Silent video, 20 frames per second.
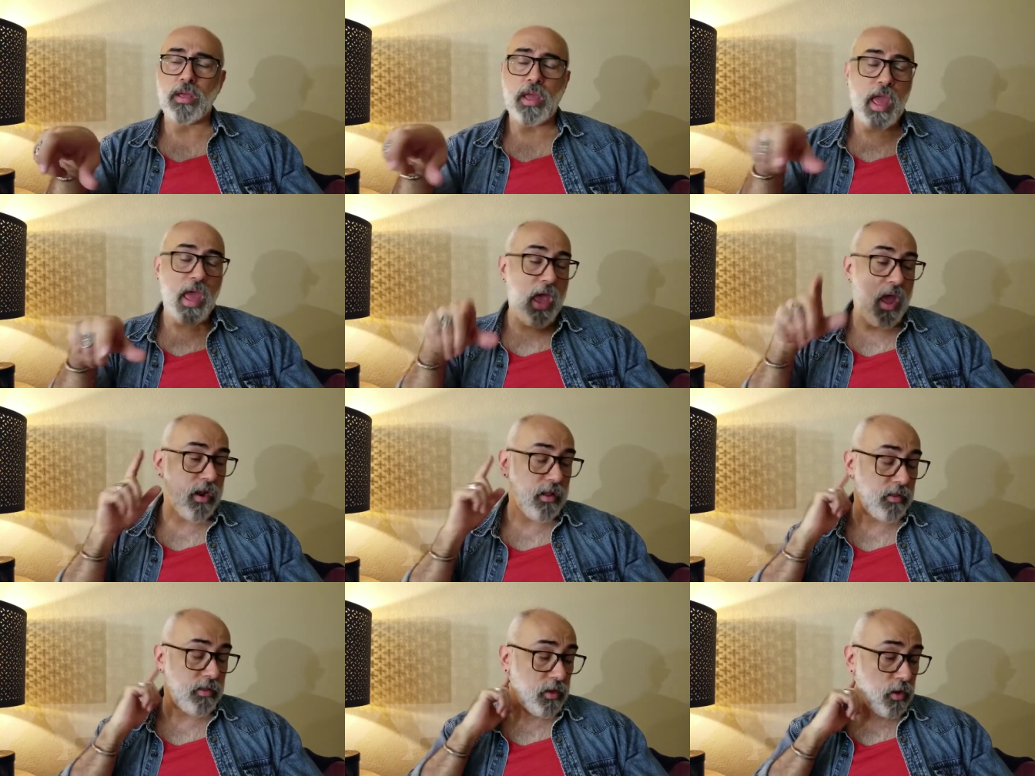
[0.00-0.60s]

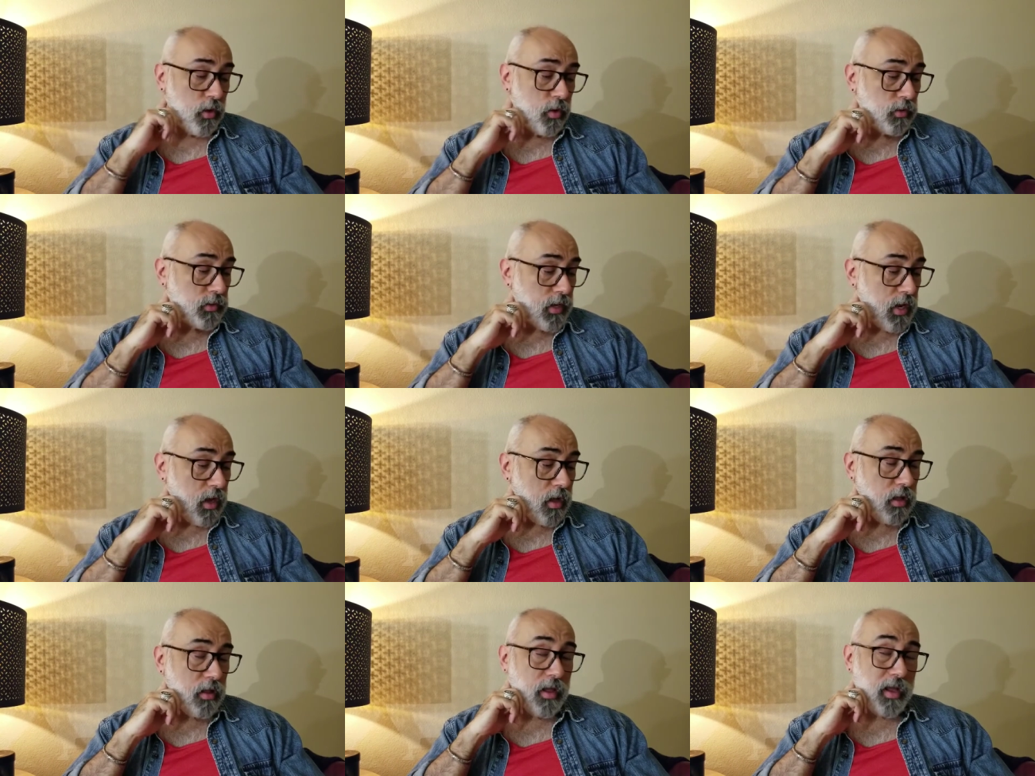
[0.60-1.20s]
had at the
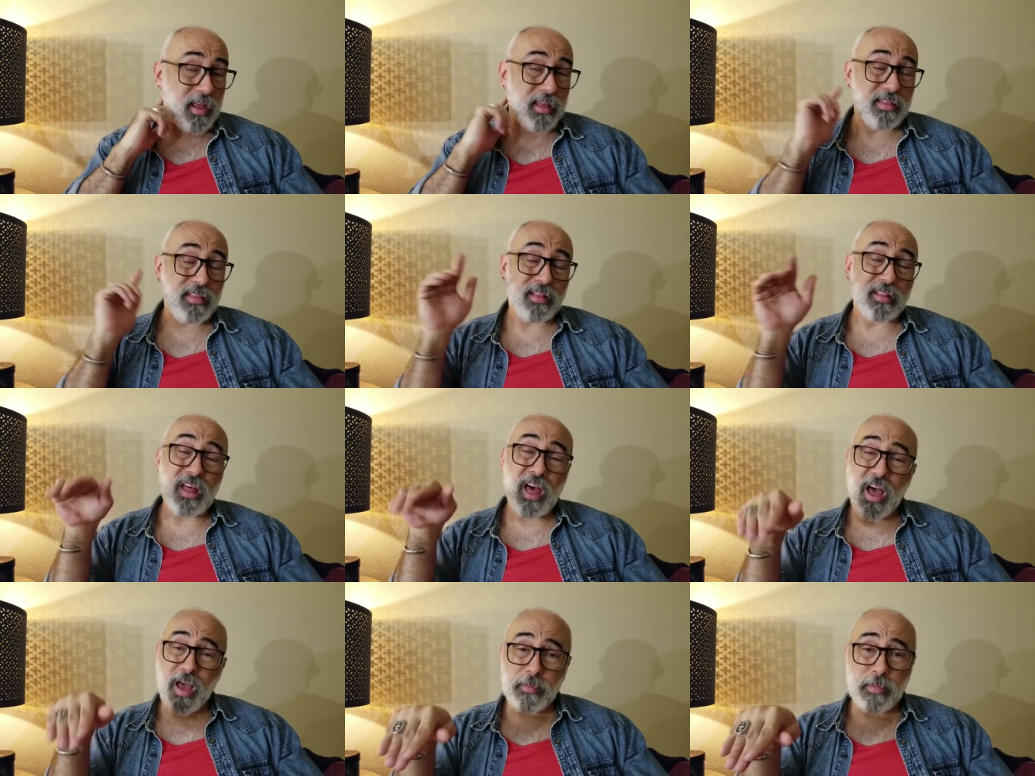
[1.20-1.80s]
hotel in the
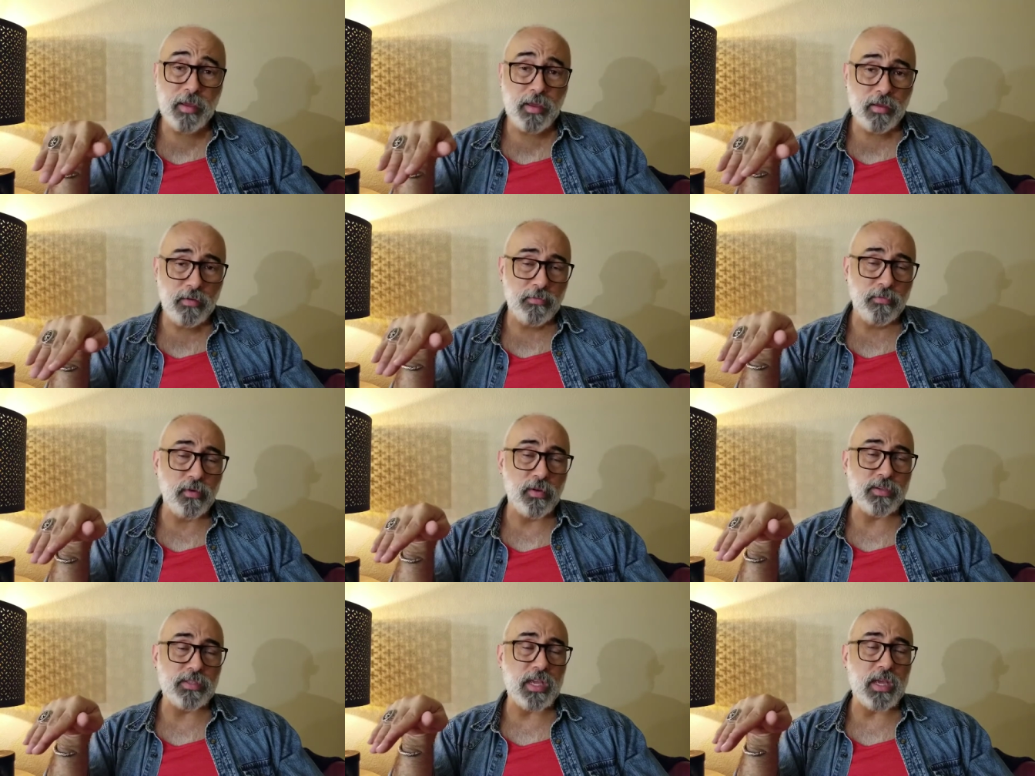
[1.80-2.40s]
lobby,
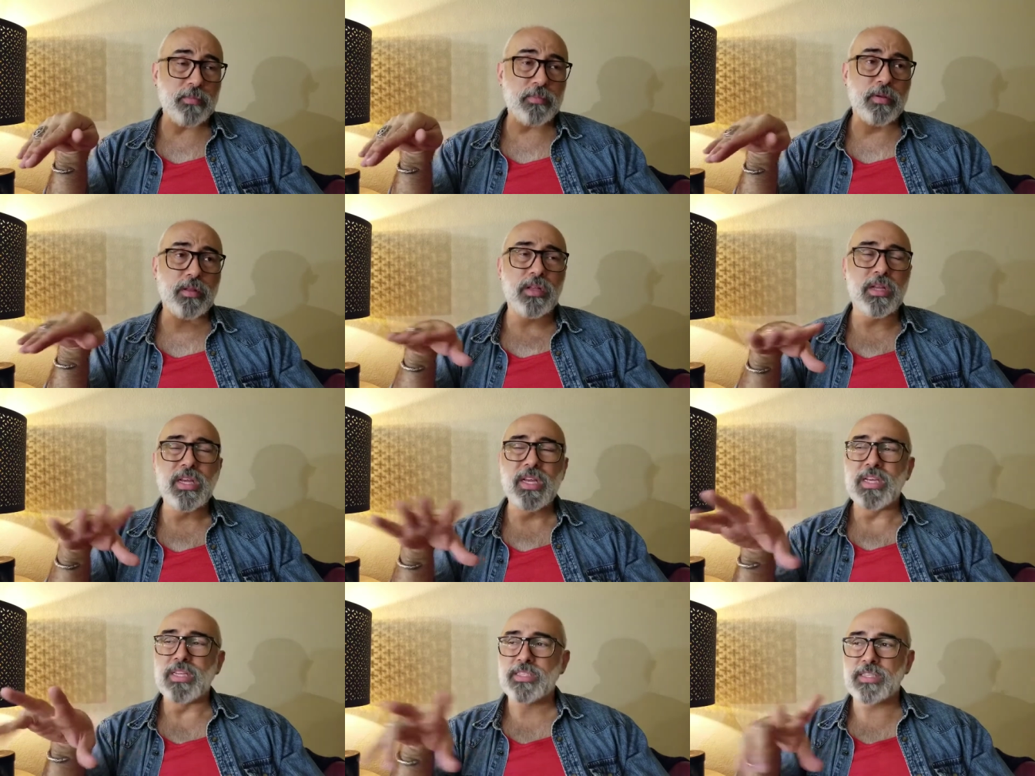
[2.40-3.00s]
for
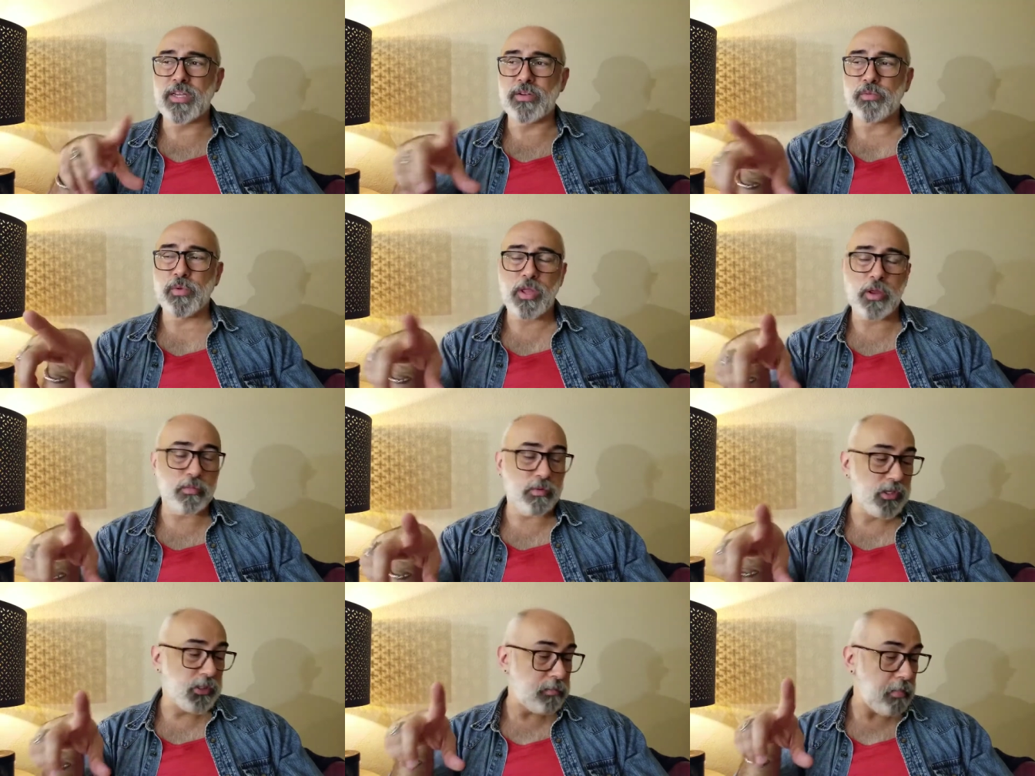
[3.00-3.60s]
example, didn't really
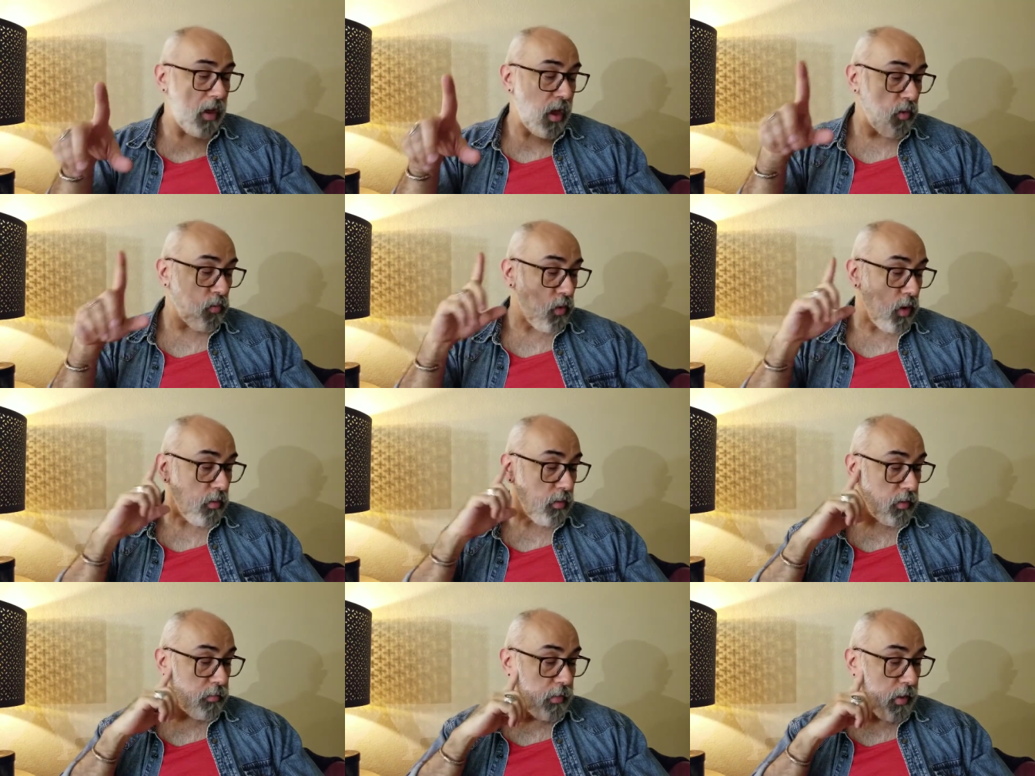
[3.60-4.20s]
respond
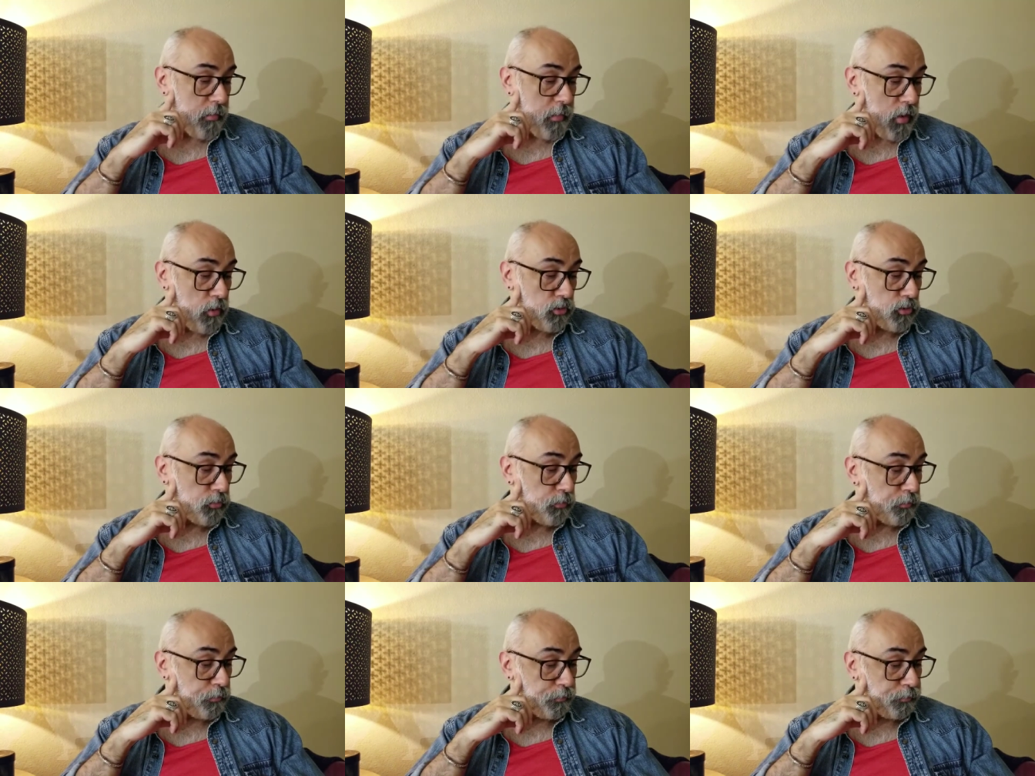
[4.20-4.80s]
well with my
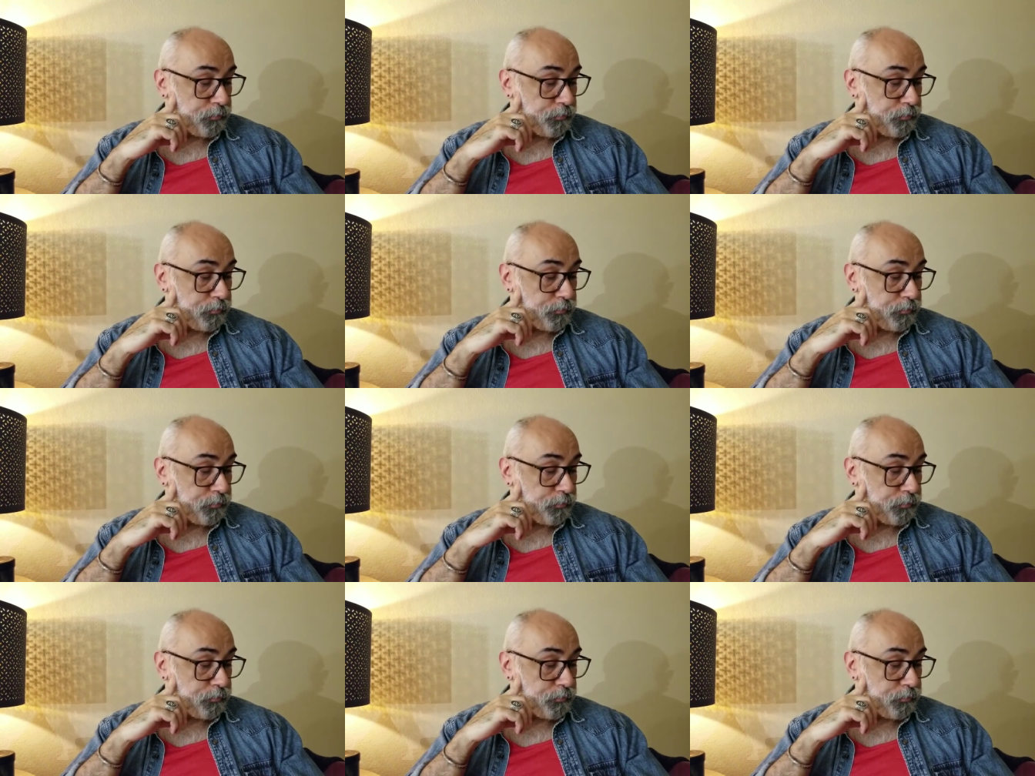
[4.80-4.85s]
mouse.